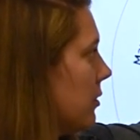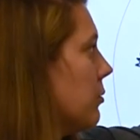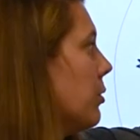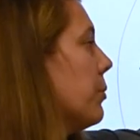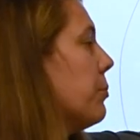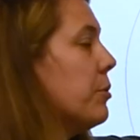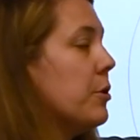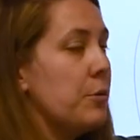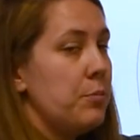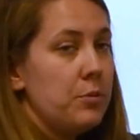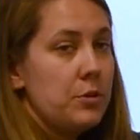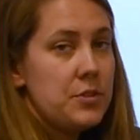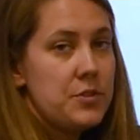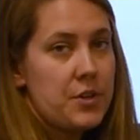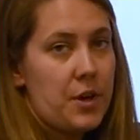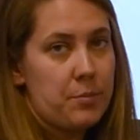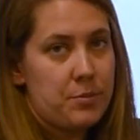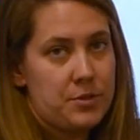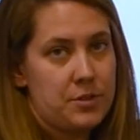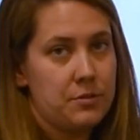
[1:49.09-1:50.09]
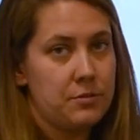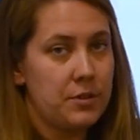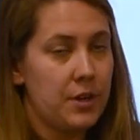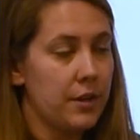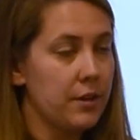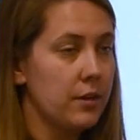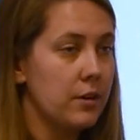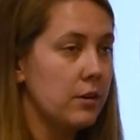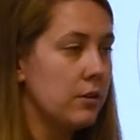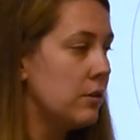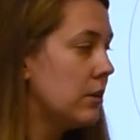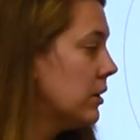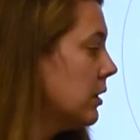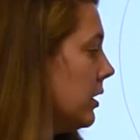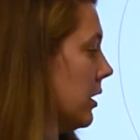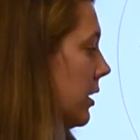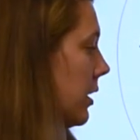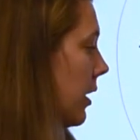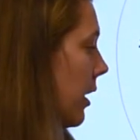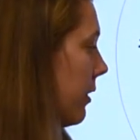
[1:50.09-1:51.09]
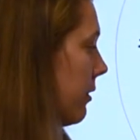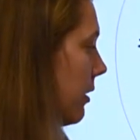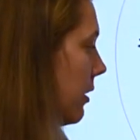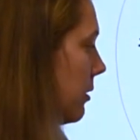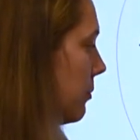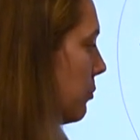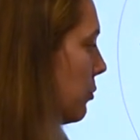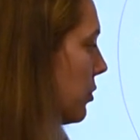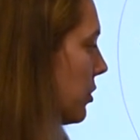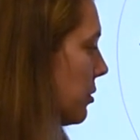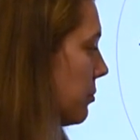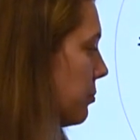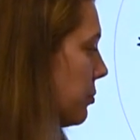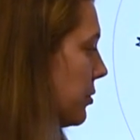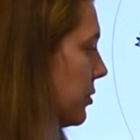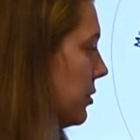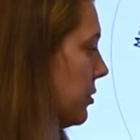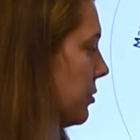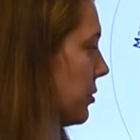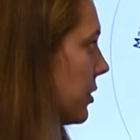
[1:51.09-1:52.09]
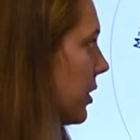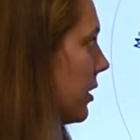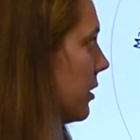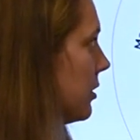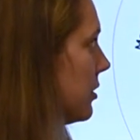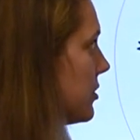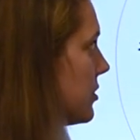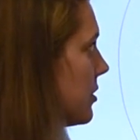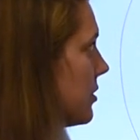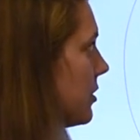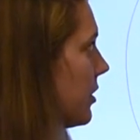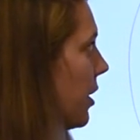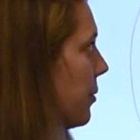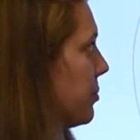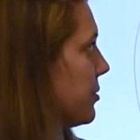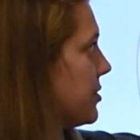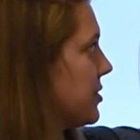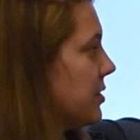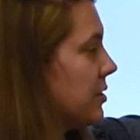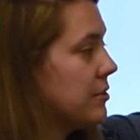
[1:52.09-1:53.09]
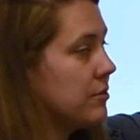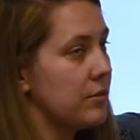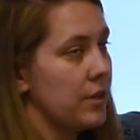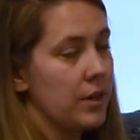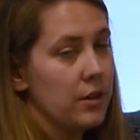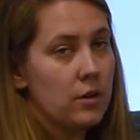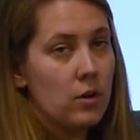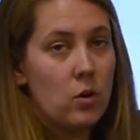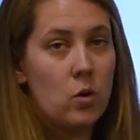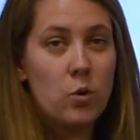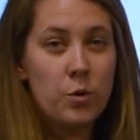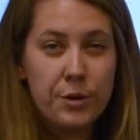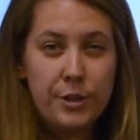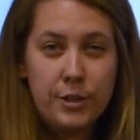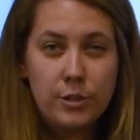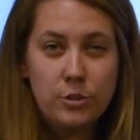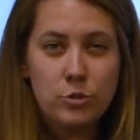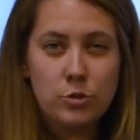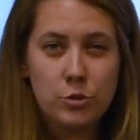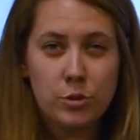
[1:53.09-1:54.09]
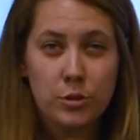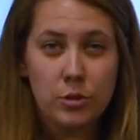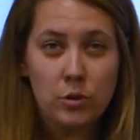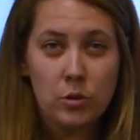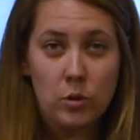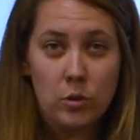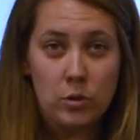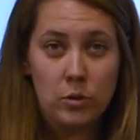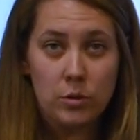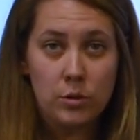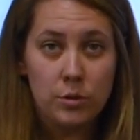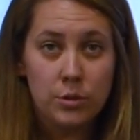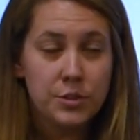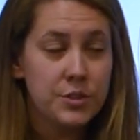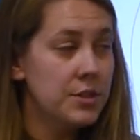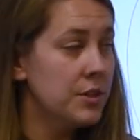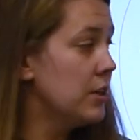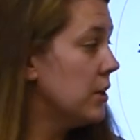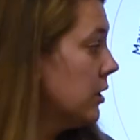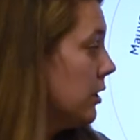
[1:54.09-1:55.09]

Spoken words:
Well, purple is the opposite of yellow, and then more blue colors are the opposite of like orange or gold.